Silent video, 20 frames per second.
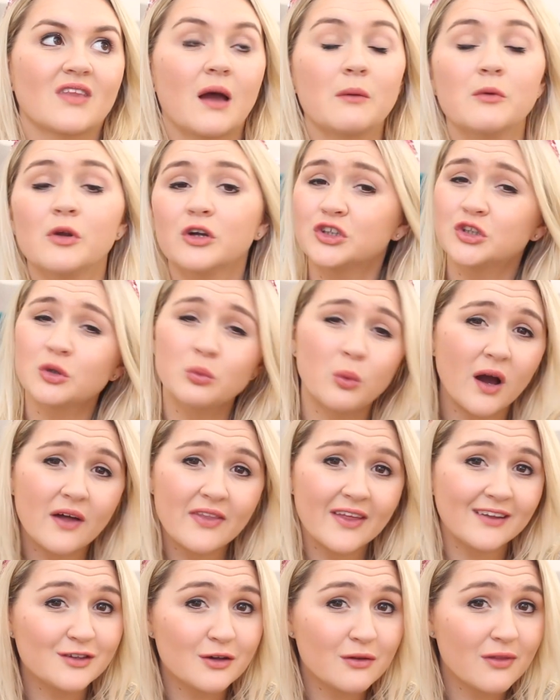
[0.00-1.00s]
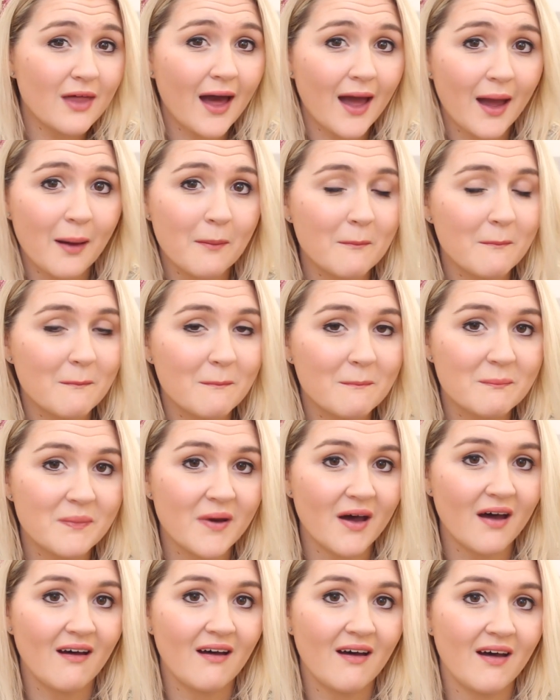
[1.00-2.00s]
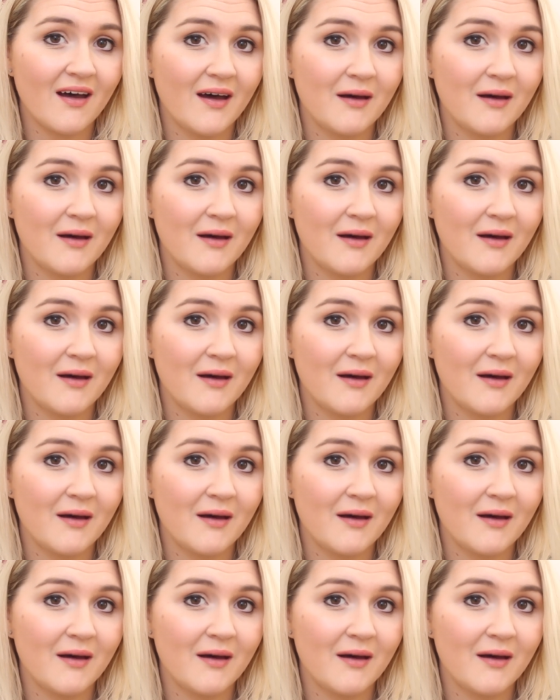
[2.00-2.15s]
I'm not sure why they do that, but